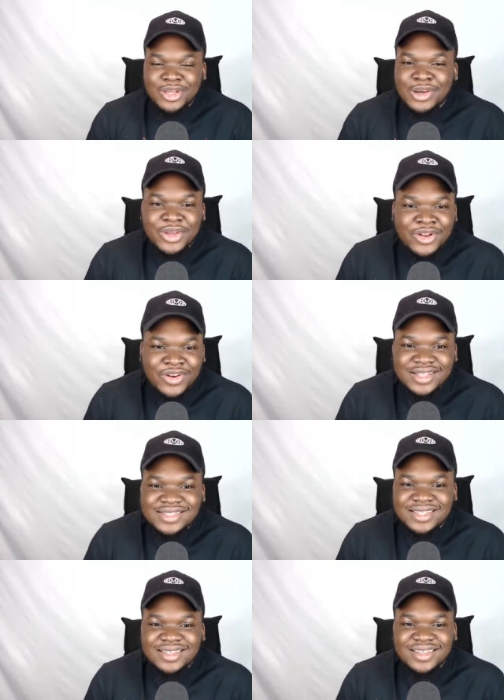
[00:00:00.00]
going
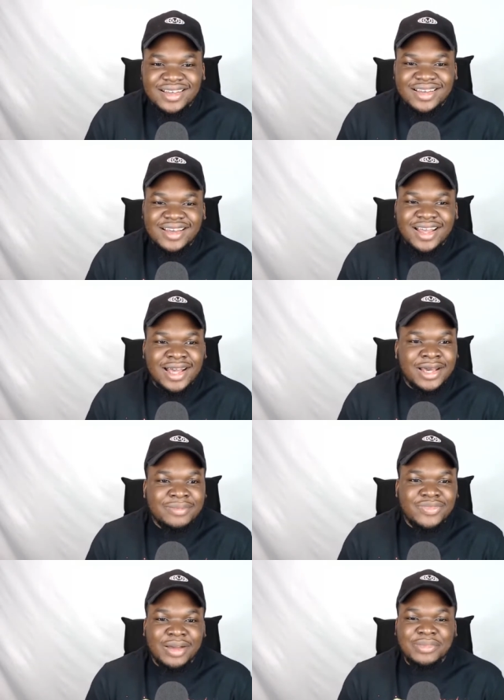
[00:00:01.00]
crazy.
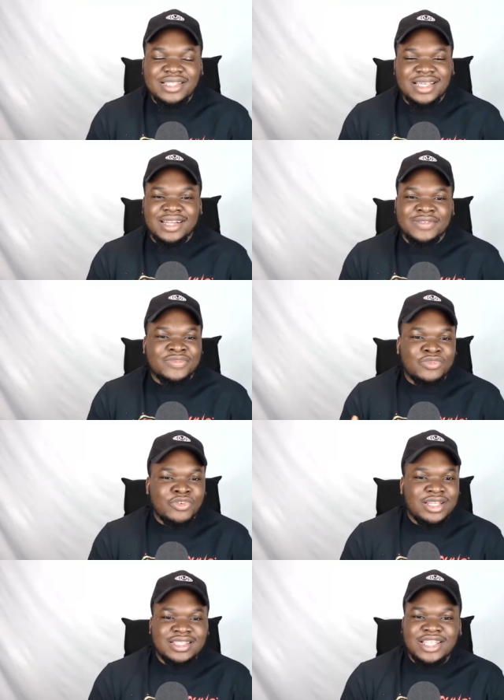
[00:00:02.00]
I'm yet to kind of
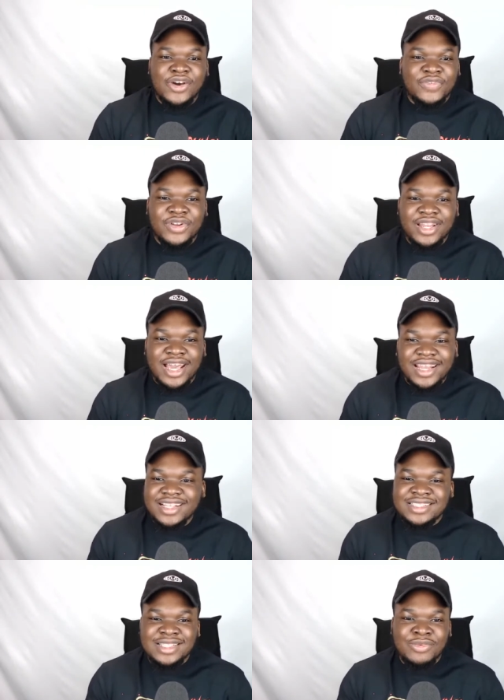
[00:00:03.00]
really delve online
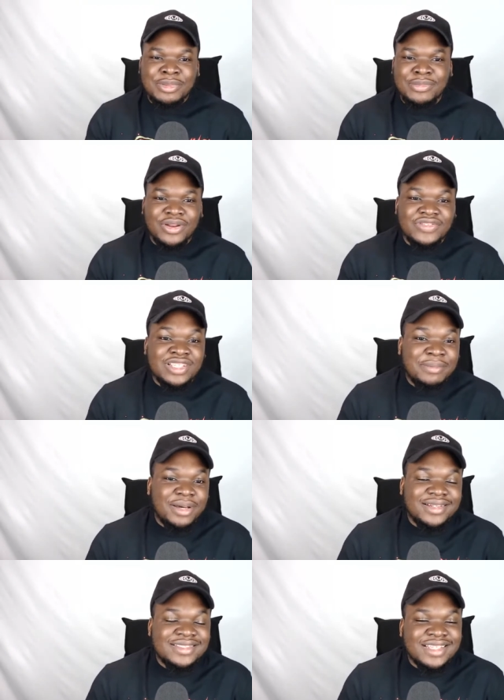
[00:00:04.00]
and see what people have said
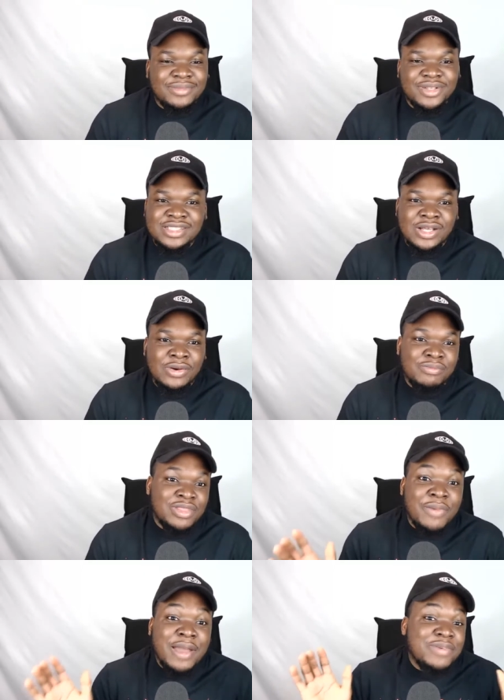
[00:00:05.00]
about this segment. So
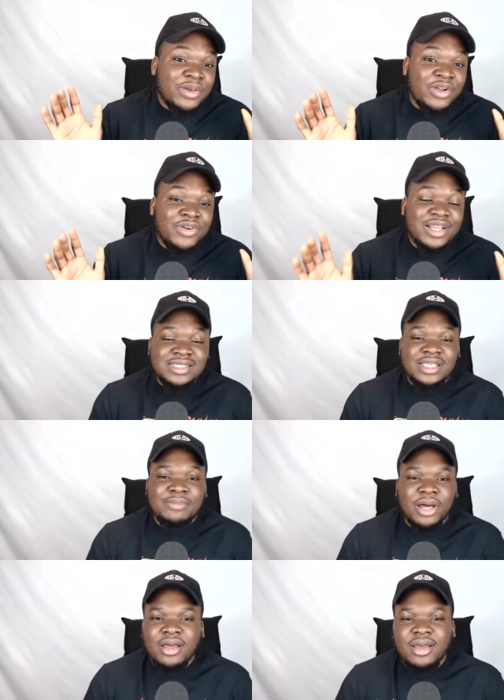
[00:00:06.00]
they might be going crazy,
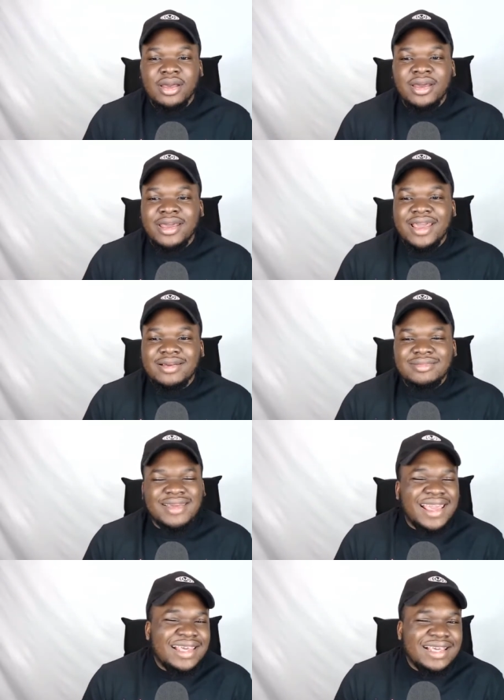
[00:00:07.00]
but
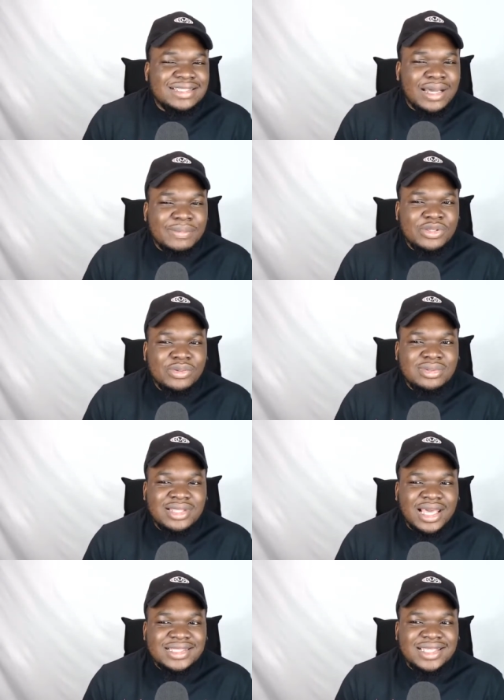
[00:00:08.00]
AEW
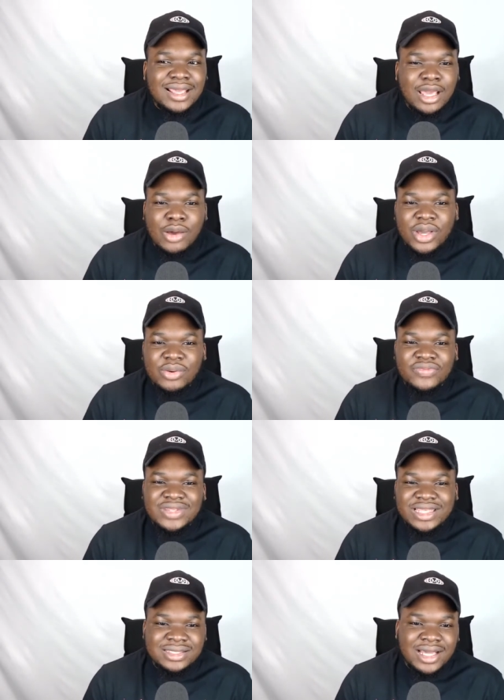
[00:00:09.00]
tend to get away with
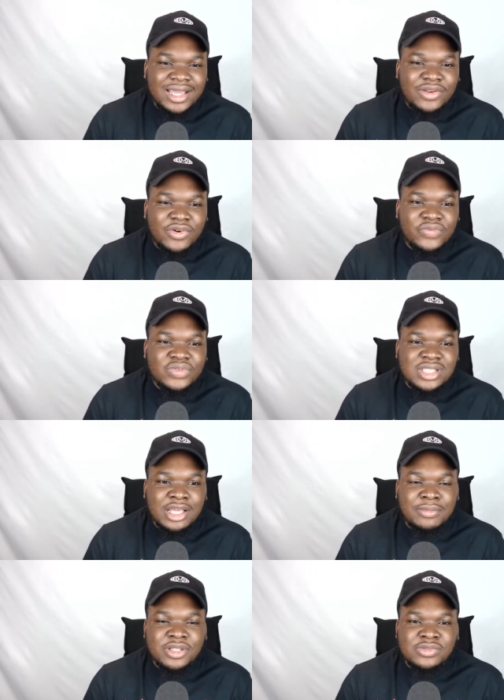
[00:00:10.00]
these kind of
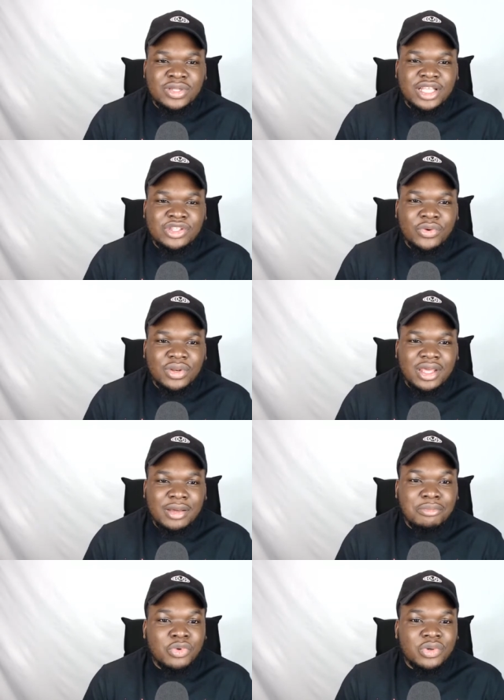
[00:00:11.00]
segments when they don't
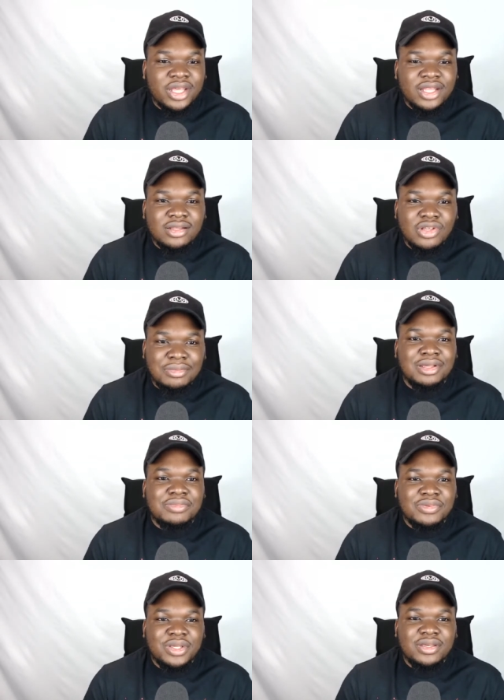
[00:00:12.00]
hit more than
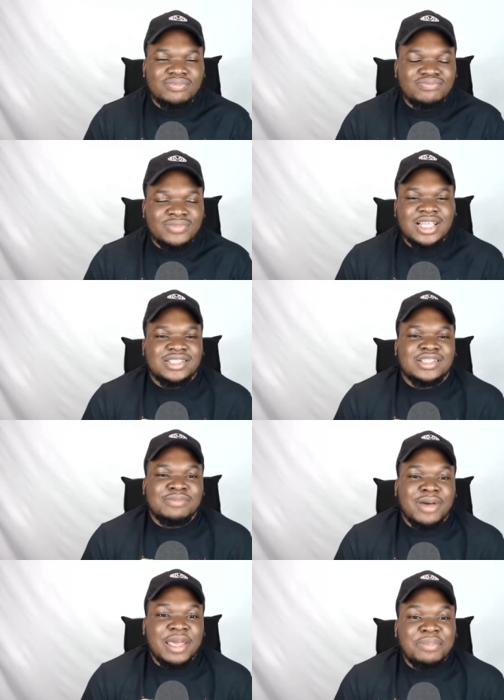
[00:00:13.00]
WWE. That's just
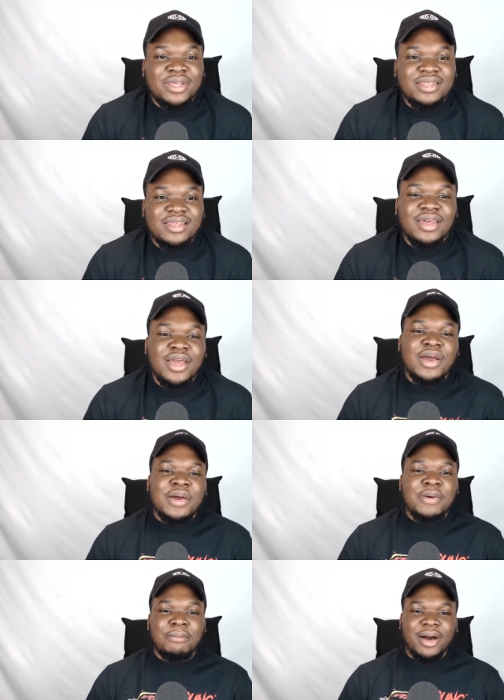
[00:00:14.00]
my opinion.
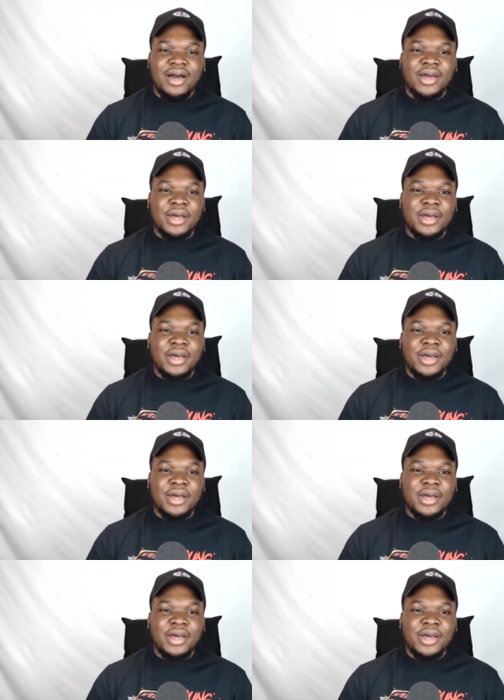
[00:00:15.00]
But